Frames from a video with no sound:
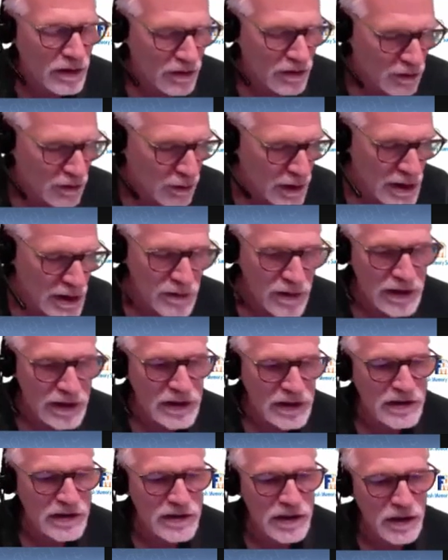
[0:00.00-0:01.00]
Storage
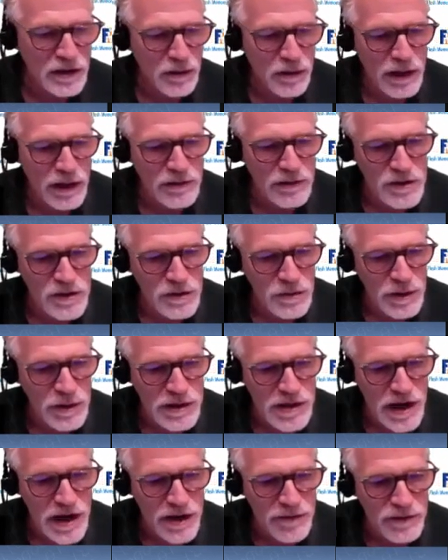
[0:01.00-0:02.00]
Visions and Creative
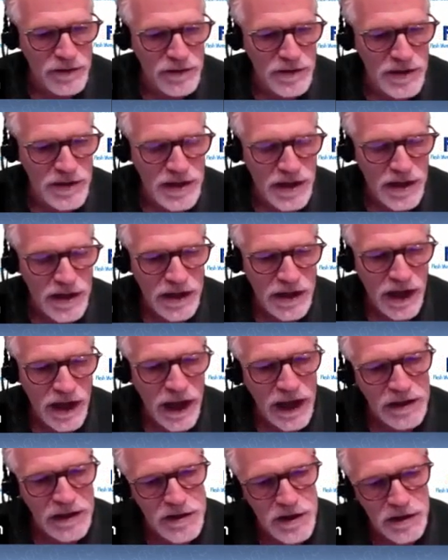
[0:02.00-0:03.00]
Storage Conference
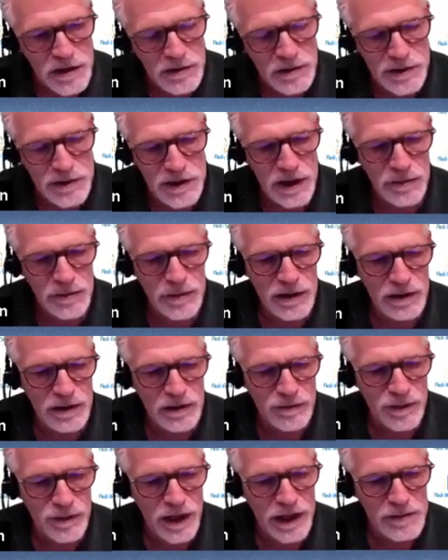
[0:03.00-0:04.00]
and general chairman of
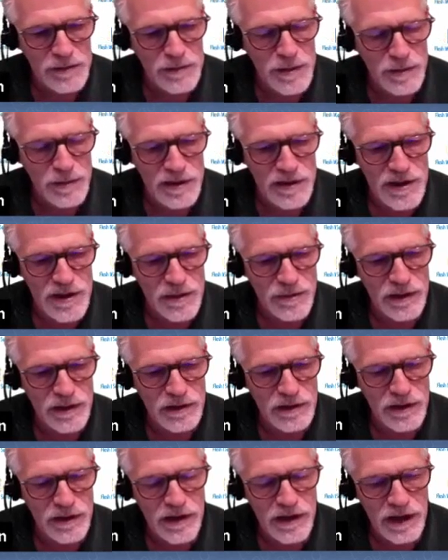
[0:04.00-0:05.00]
the Flash Memory
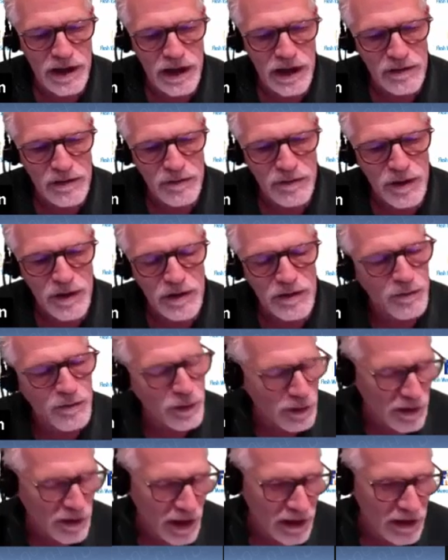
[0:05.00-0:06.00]
Summit
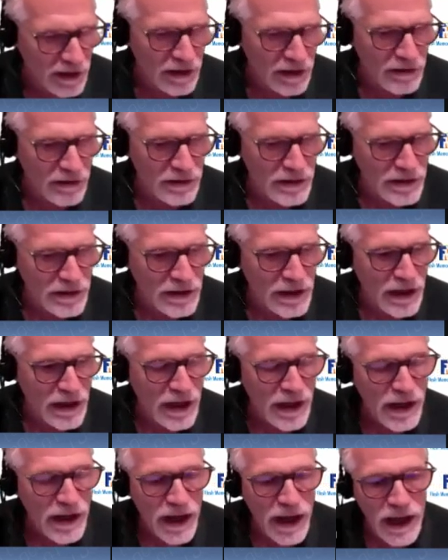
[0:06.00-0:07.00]
for 10 years,
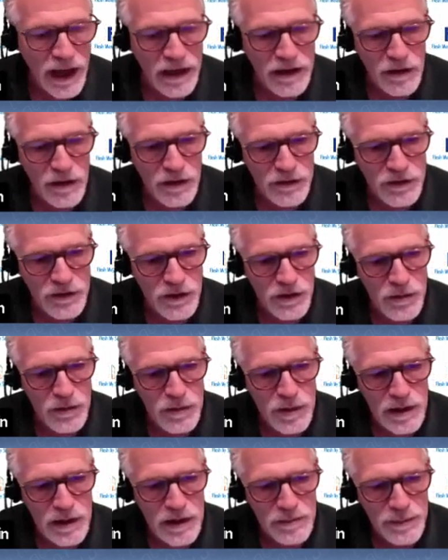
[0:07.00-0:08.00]
and
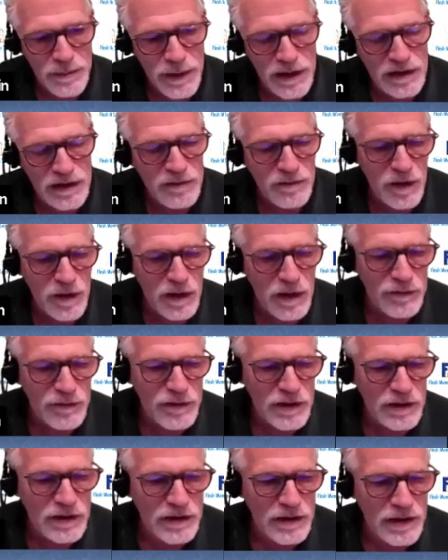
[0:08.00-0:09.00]
also been
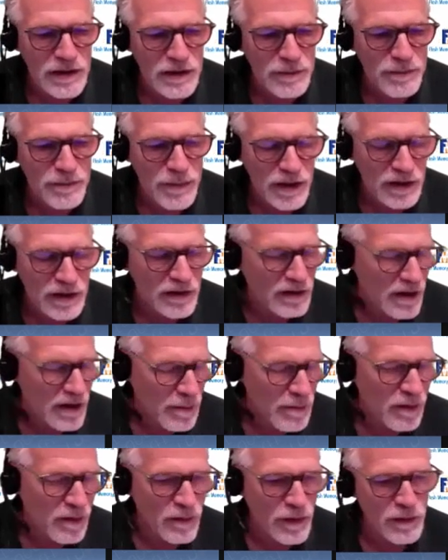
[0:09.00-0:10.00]
involved in a
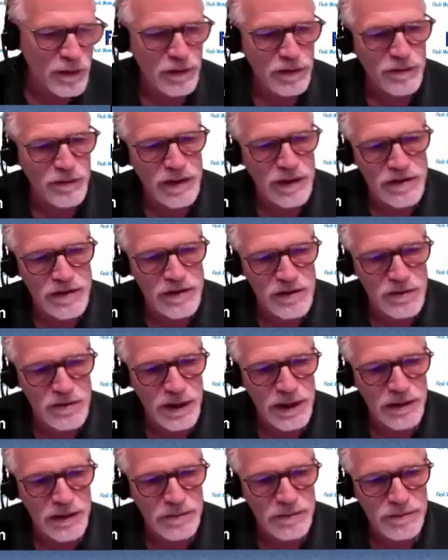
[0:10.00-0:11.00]
number of other events as
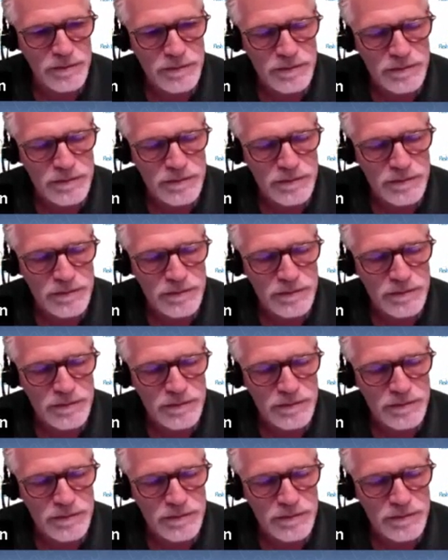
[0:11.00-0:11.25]
well.